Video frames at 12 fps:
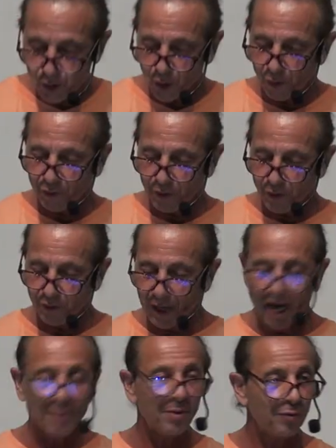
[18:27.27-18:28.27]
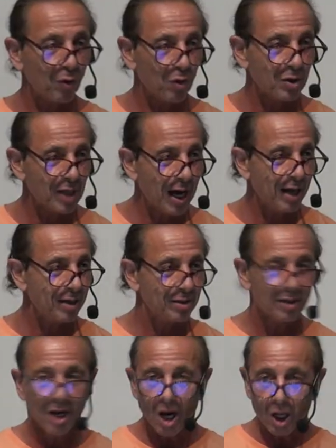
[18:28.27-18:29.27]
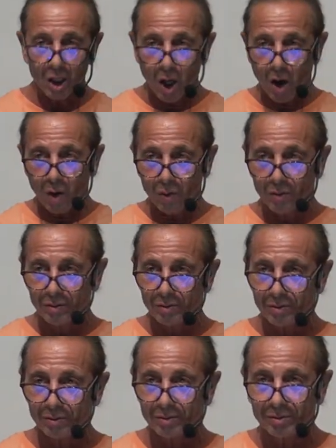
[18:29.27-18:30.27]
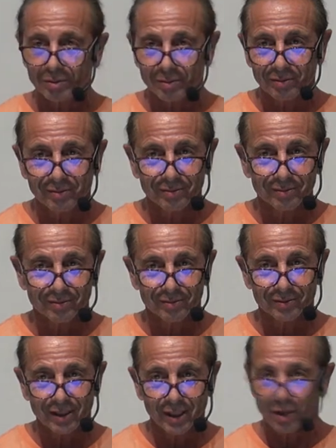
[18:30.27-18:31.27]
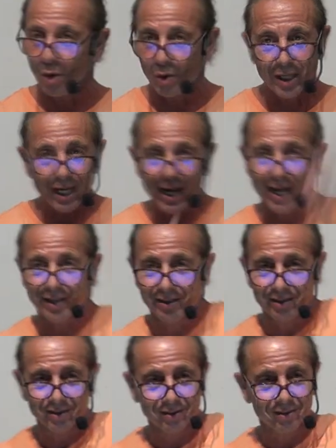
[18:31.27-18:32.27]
no fear of God before his eyes. Hello. No connect.